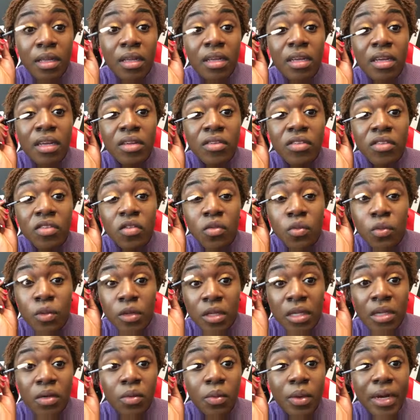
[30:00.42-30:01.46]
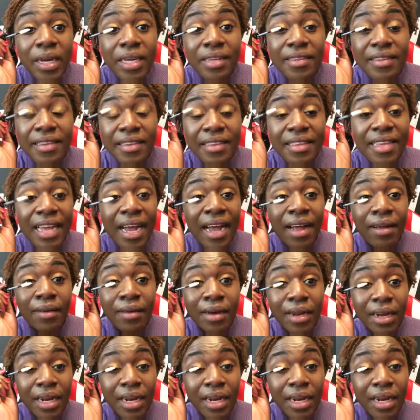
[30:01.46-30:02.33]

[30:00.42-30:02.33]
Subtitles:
It just really weighs it down.